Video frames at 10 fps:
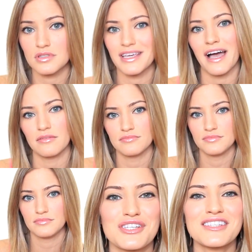yeah.
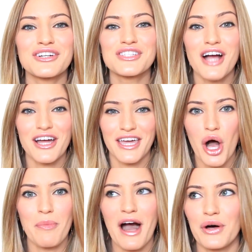She starts
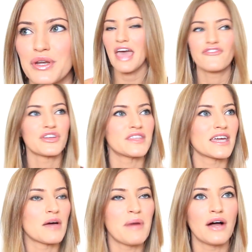talking about
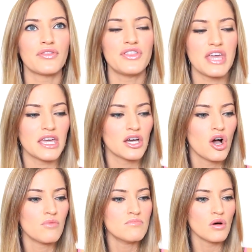everything, about the
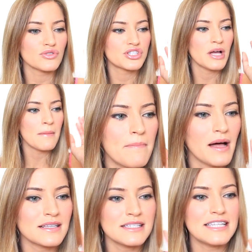most
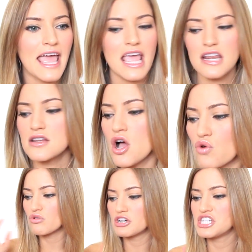mundane,
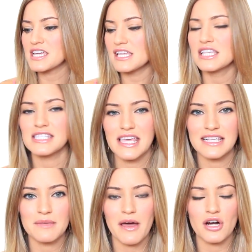ridiculous
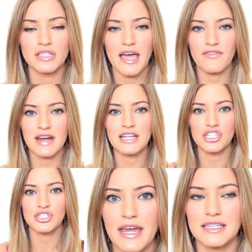things about her life, and I
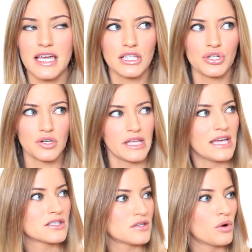just kind of take a little glance